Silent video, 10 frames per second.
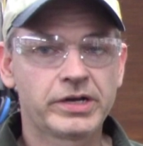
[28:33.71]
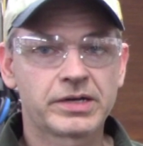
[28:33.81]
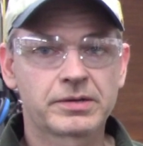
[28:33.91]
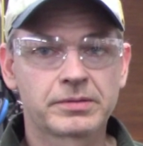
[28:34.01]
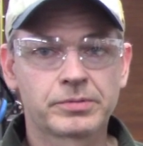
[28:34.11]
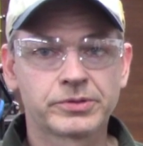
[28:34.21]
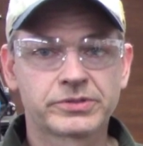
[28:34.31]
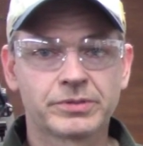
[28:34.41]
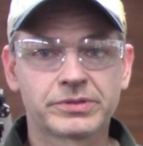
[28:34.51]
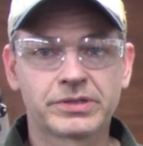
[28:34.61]
to put
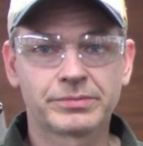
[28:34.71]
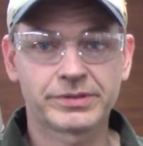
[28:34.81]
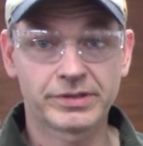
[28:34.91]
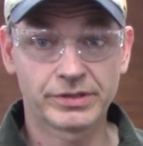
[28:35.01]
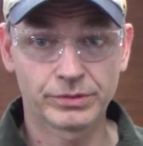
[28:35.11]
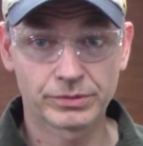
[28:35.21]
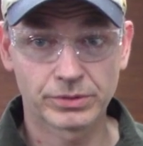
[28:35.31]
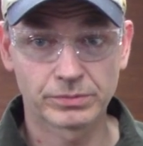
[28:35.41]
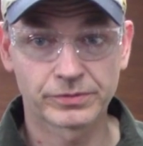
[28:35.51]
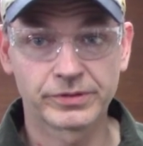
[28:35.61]
something up there on
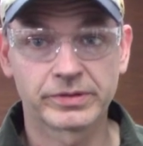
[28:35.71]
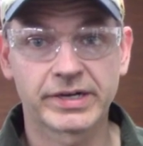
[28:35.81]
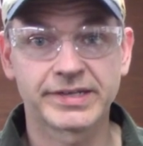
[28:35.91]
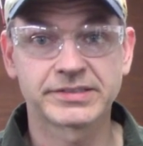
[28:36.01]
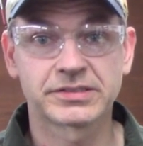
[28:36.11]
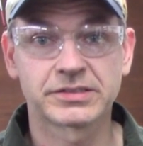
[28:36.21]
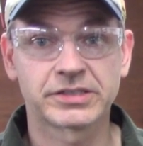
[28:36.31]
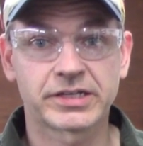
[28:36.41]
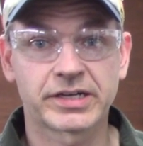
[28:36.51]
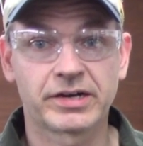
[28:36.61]
YouTube for you guys to
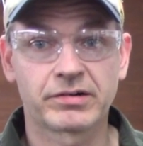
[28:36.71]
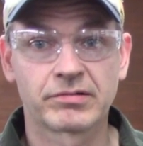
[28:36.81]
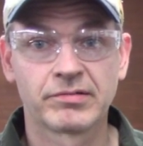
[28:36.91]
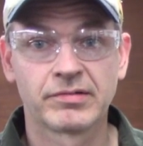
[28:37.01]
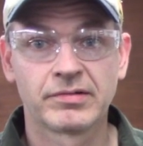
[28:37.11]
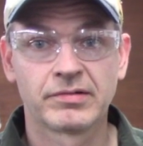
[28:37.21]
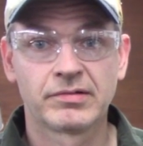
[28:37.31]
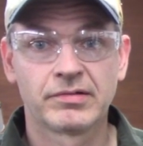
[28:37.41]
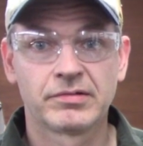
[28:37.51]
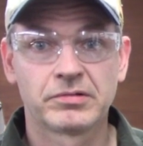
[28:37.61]
check out.
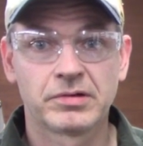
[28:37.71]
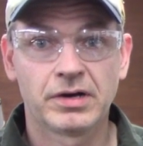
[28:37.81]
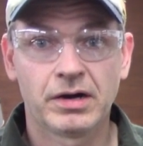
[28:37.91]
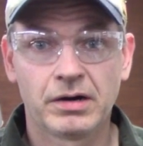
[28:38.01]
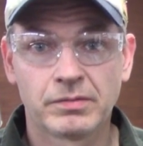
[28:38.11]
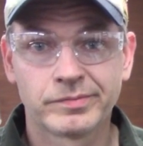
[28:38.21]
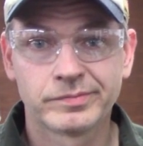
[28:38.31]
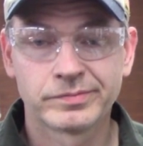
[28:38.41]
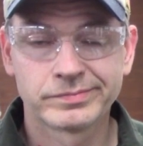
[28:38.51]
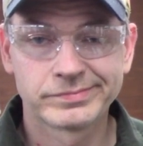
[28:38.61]
I
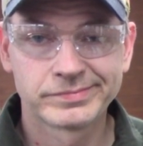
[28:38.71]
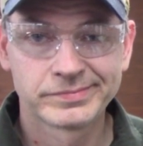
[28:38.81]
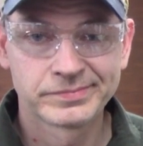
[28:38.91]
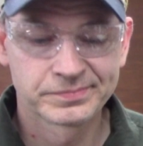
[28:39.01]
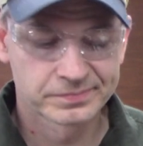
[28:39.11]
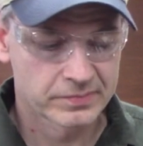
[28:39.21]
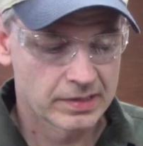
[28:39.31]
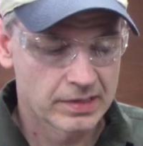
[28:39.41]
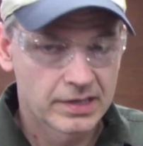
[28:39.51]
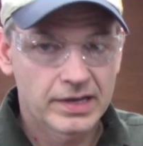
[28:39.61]

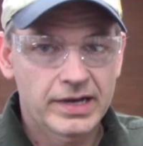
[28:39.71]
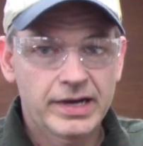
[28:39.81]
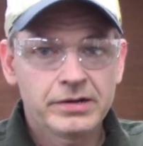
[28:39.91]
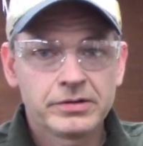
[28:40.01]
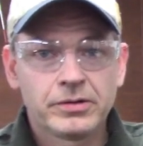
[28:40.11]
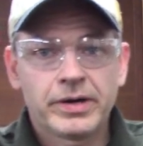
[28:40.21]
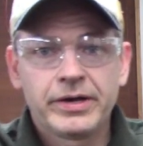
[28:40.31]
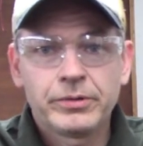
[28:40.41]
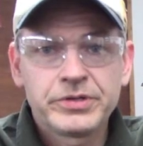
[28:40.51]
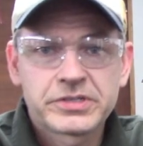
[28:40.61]
don't know, I
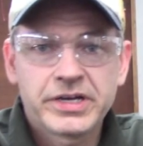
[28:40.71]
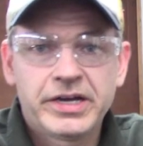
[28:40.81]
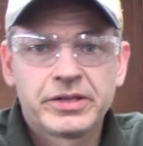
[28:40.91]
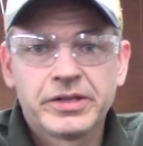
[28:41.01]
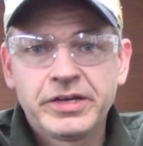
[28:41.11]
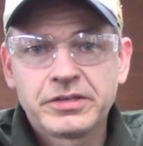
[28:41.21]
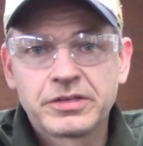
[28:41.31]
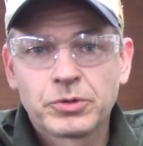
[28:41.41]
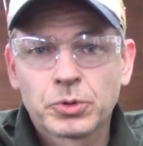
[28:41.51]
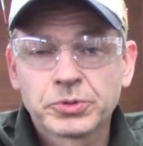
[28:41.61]
always kind of like the
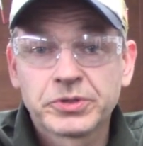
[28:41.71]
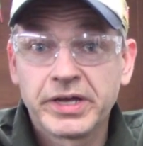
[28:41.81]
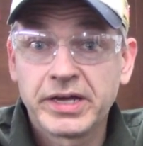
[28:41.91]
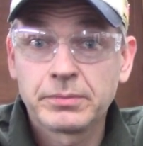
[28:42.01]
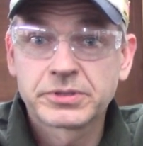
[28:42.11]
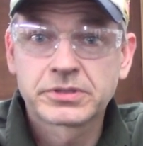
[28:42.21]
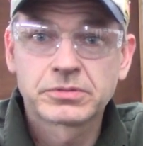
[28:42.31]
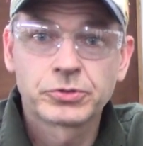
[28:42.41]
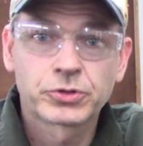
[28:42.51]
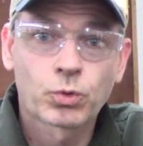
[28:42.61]
old lamps
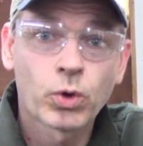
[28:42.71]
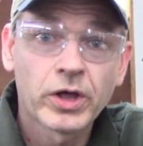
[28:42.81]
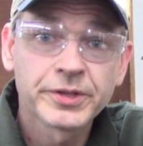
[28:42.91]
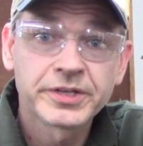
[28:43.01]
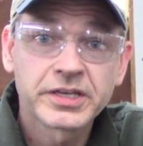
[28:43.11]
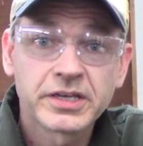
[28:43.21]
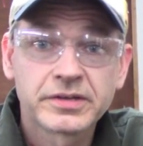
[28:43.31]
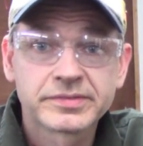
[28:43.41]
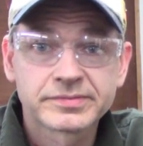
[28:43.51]
with the quality.